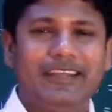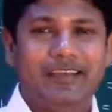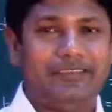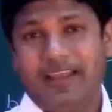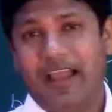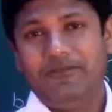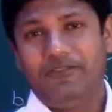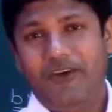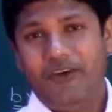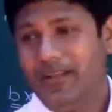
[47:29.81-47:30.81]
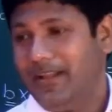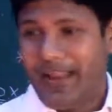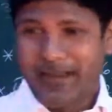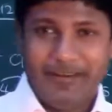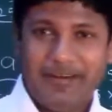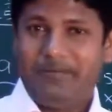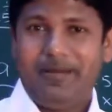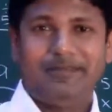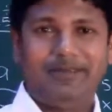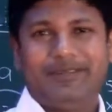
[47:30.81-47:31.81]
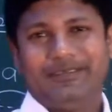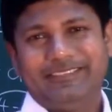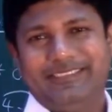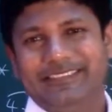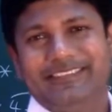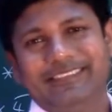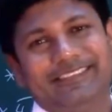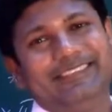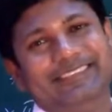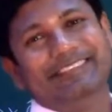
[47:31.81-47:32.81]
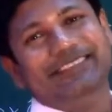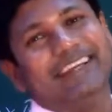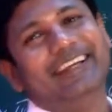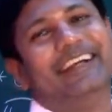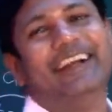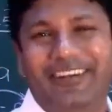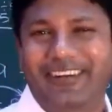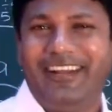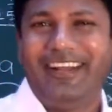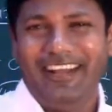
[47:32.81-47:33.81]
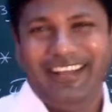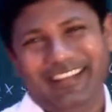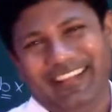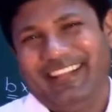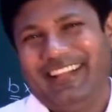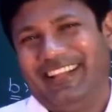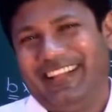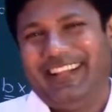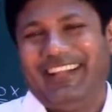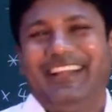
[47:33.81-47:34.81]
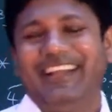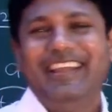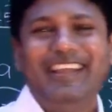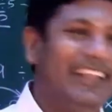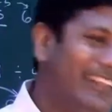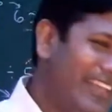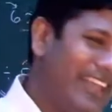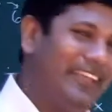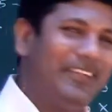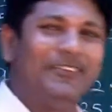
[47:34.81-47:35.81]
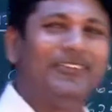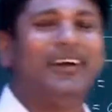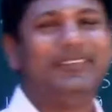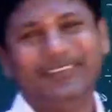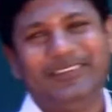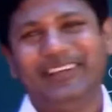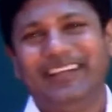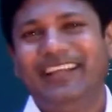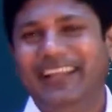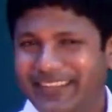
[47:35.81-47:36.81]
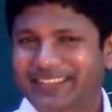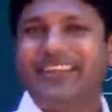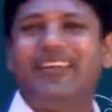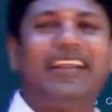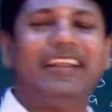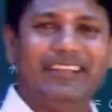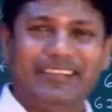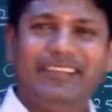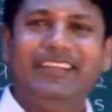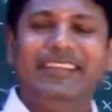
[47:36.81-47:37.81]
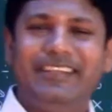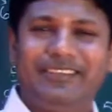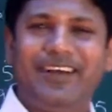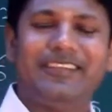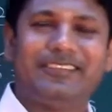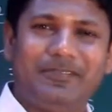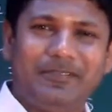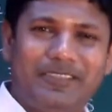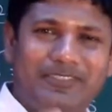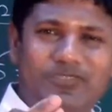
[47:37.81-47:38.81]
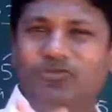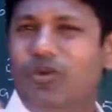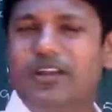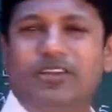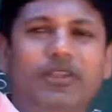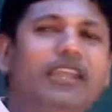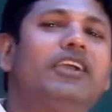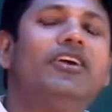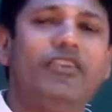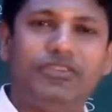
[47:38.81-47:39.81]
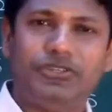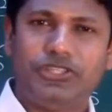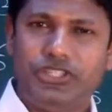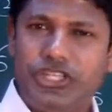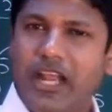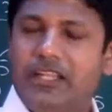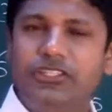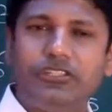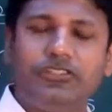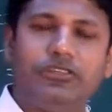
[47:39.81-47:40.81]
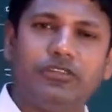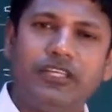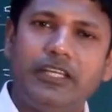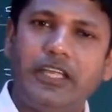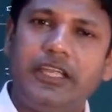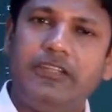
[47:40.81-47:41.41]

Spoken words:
it's time for, and here Pablo. Ding, ding, ding, ding, ding. Alright. Thank you, Pablo. He's great. He's awesome. He's wanted to encourage you. He challenges you. He